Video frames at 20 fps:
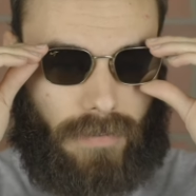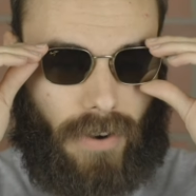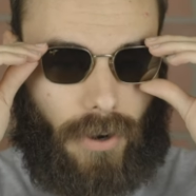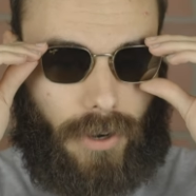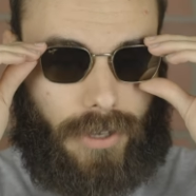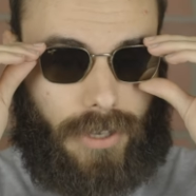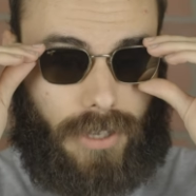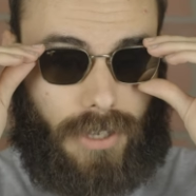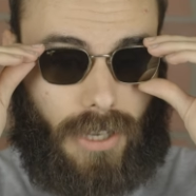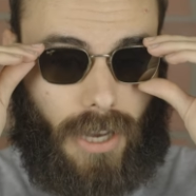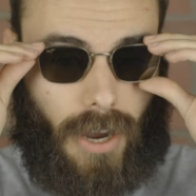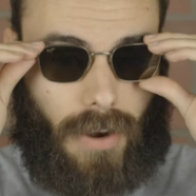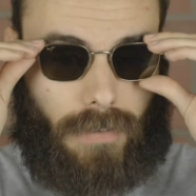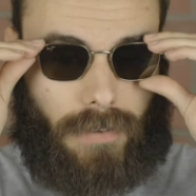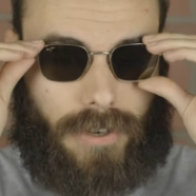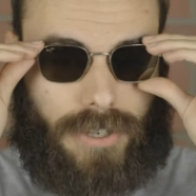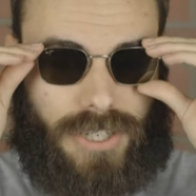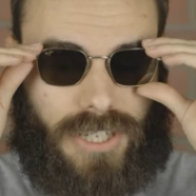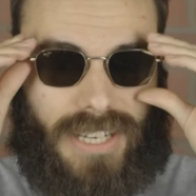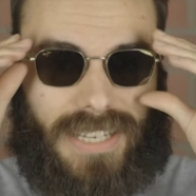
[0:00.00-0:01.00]
very good
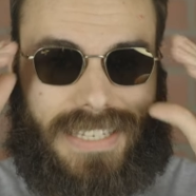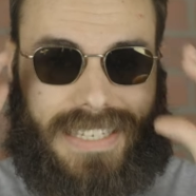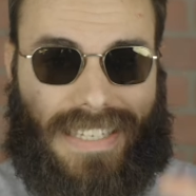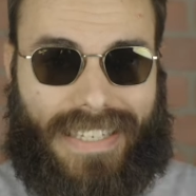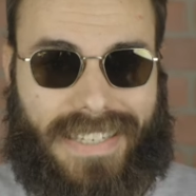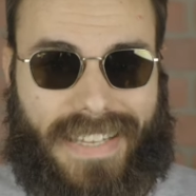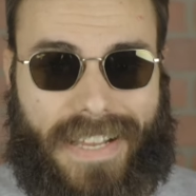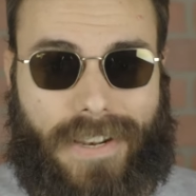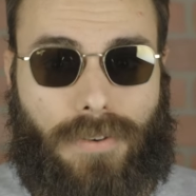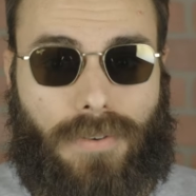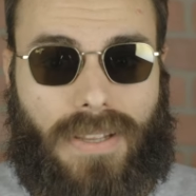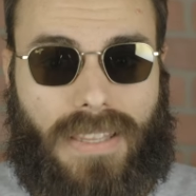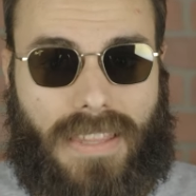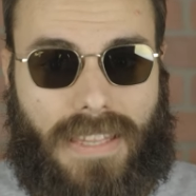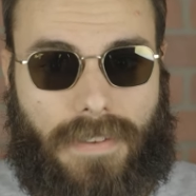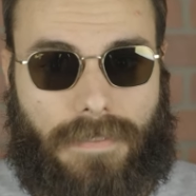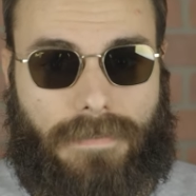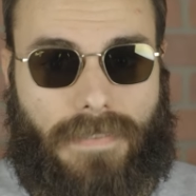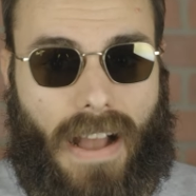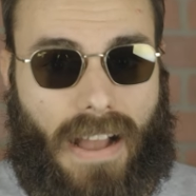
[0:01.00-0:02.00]
coverage considering
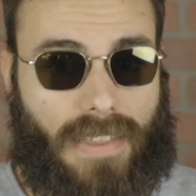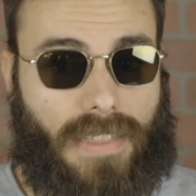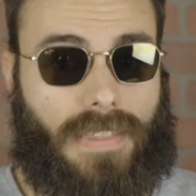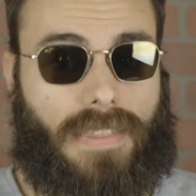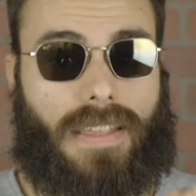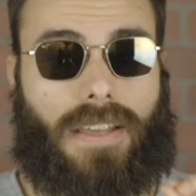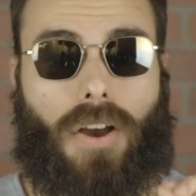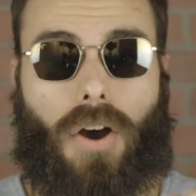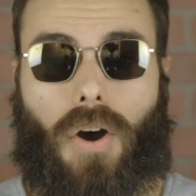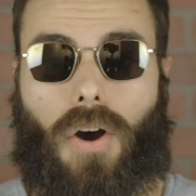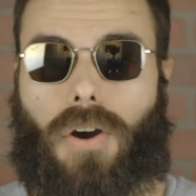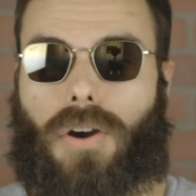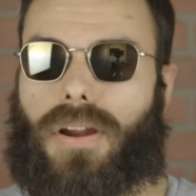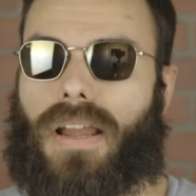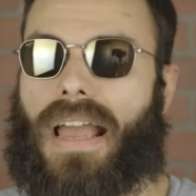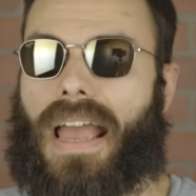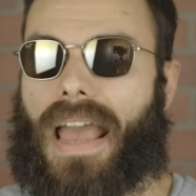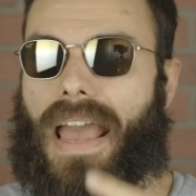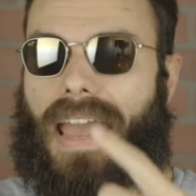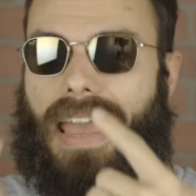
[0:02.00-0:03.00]
the fact that they are